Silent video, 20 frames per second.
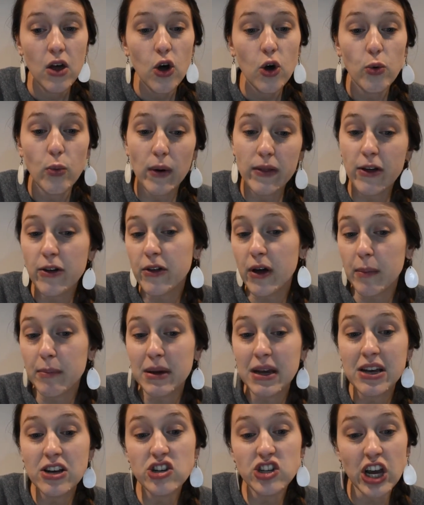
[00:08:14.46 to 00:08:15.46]
Whether that
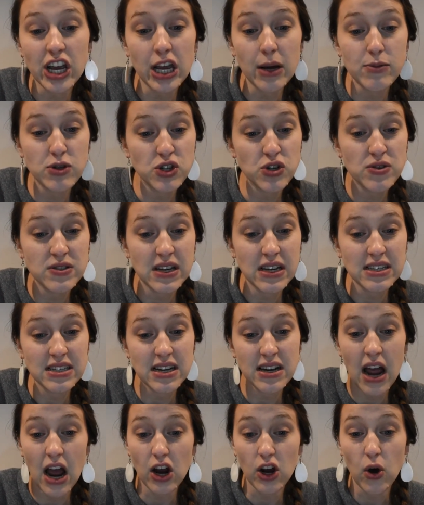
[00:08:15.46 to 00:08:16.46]
be Jacob choosing to
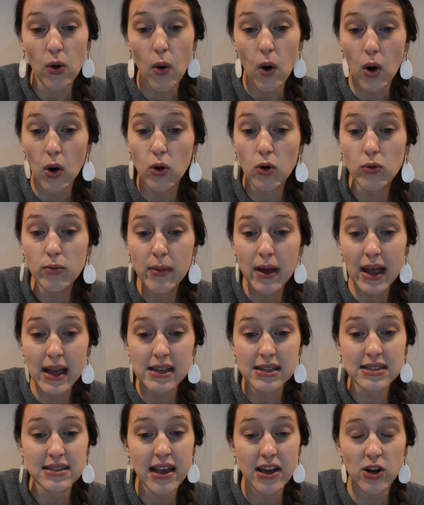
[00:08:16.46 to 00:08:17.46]
not go home
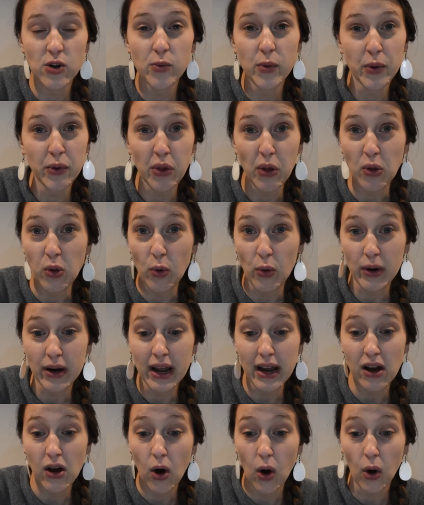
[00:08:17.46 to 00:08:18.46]
and settle where the Lord
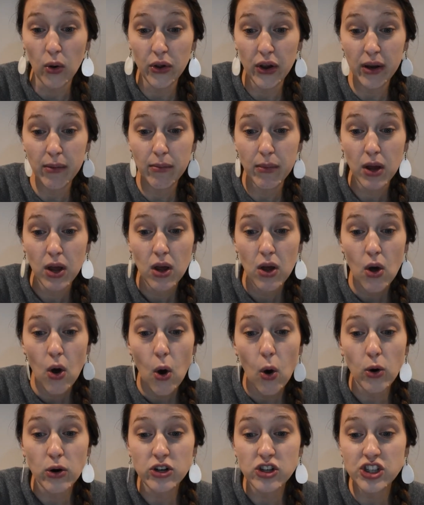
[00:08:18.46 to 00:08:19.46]
had called him,
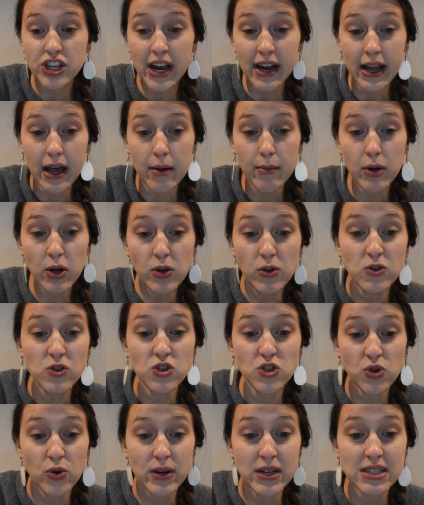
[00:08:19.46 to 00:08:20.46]
or Shechem,
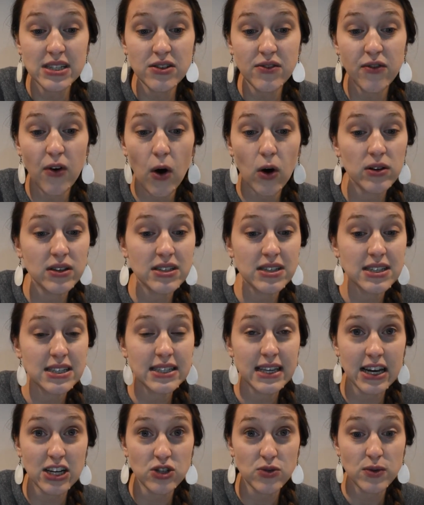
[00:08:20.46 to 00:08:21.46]
whose choice to fall into
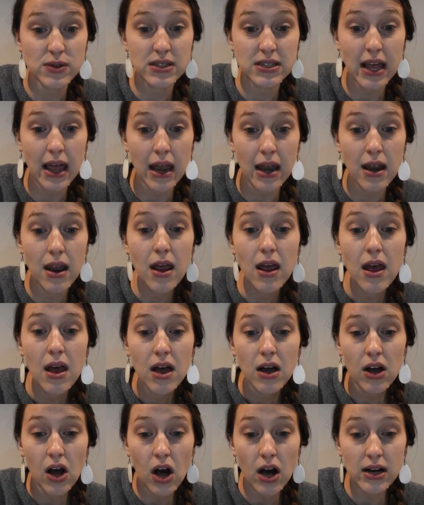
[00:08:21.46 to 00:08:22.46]
sexual sin
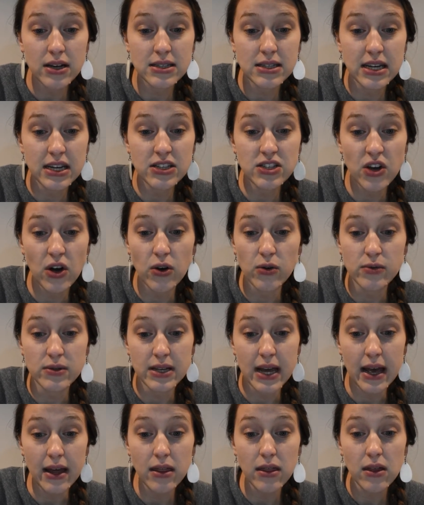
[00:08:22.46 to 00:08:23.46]
caused his own
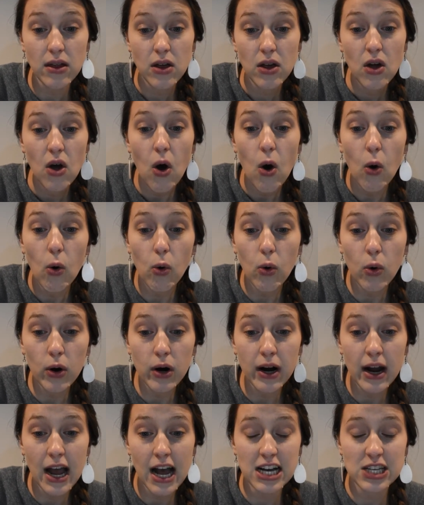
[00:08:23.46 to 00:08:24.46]
death,
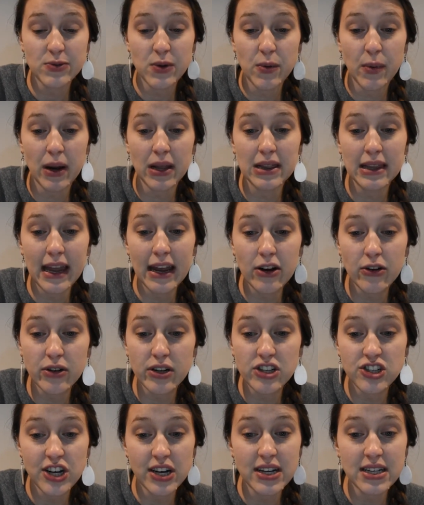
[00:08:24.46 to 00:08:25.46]
or, as we read later
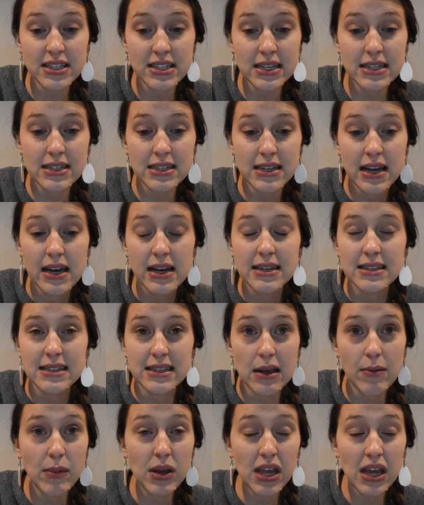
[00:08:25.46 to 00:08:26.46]
in Genesis,
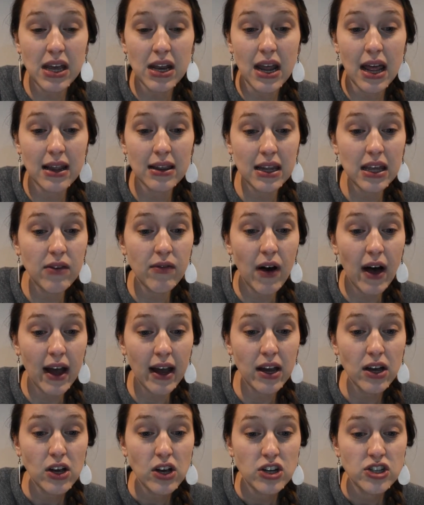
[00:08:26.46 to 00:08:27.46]
Simeon and
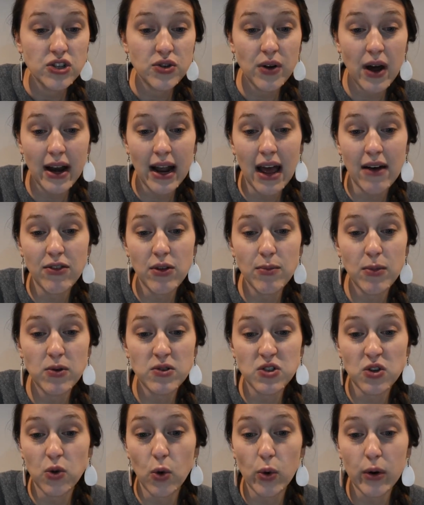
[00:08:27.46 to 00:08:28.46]
Levi do not have the
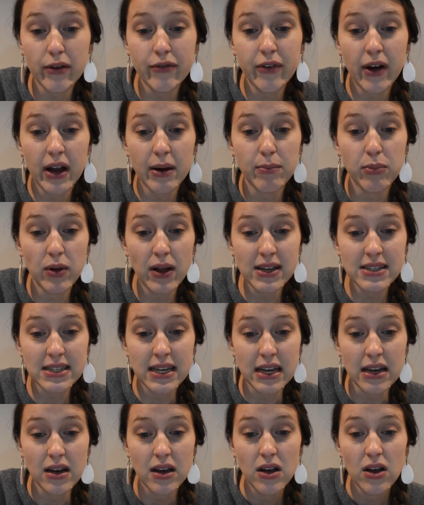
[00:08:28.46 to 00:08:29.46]
most glorified
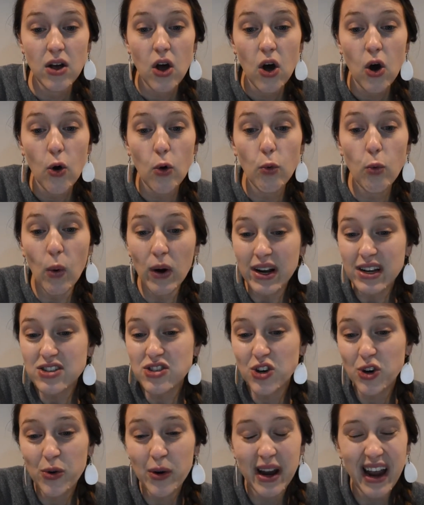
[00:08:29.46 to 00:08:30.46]
blessing. What is
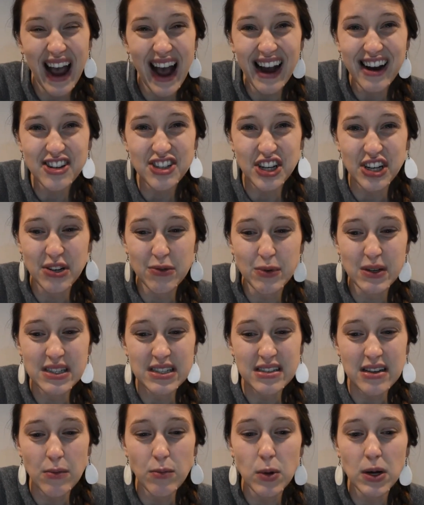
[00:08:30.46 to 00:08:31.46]
your reaction when
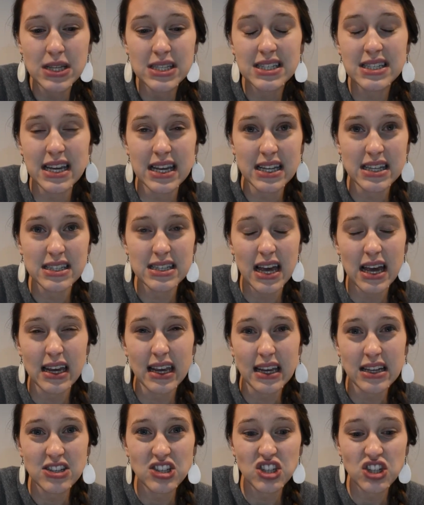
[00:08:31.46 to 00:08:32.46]
someone sins
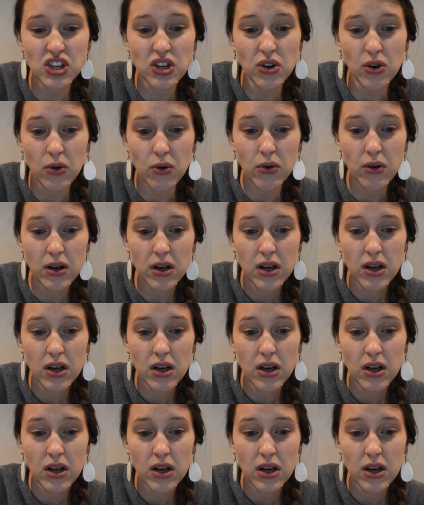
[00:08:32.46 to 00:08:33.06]
against you?